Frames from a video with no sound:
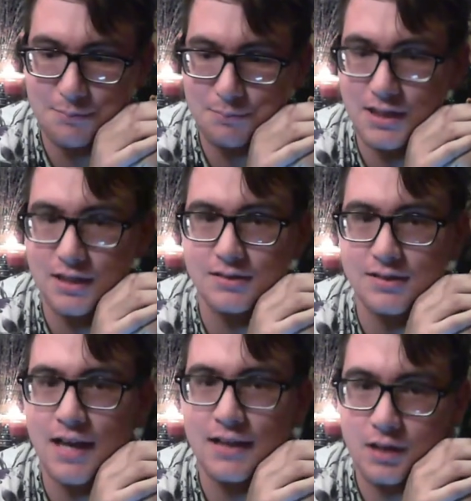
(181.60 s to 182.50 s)
because
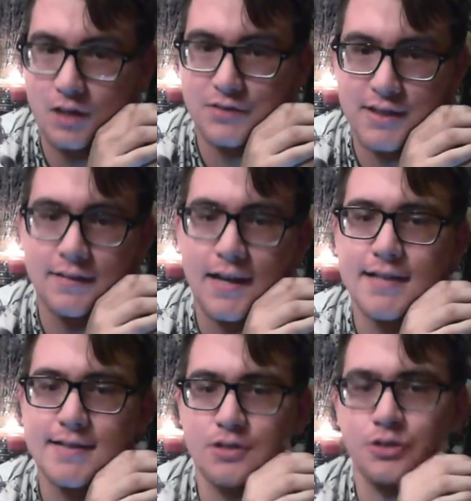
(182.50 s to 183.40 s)
I love tea
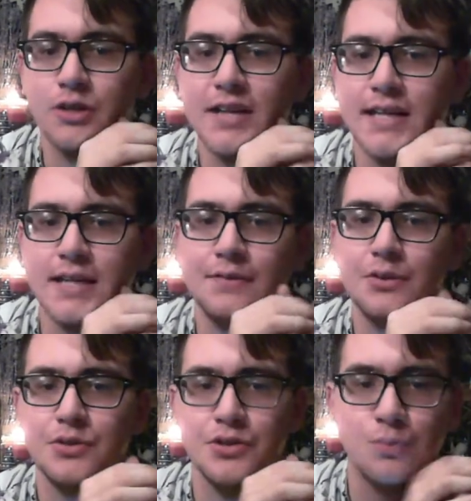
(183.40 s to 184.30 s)
lights. They're great if you
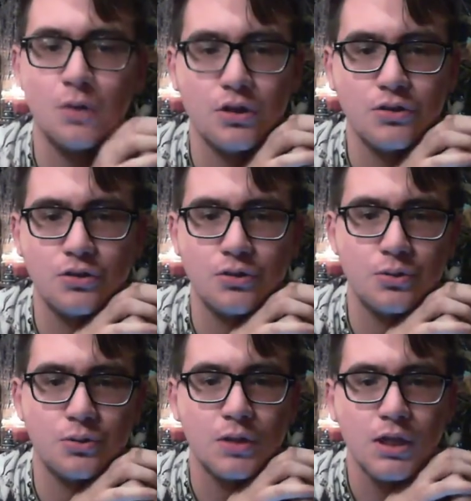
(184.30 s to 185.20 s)
just want
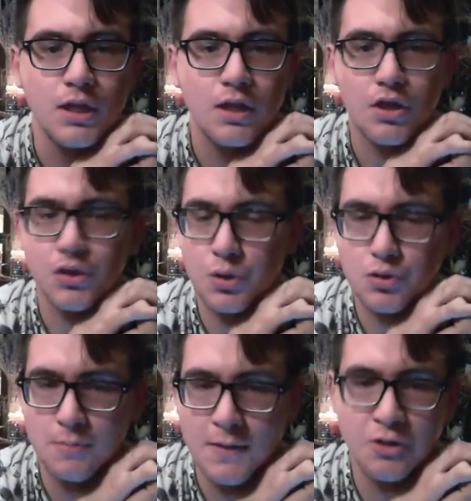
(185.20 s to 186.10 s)
to throw
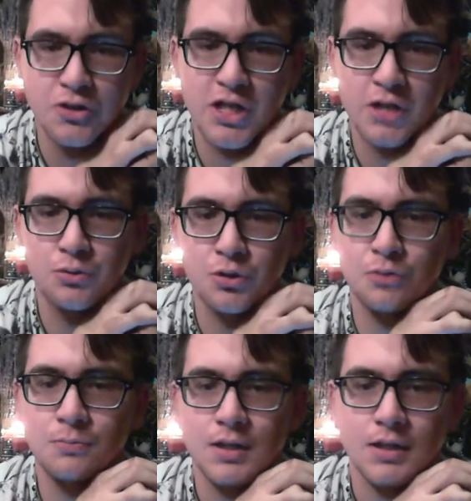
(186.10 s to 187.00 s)
some energy in a room,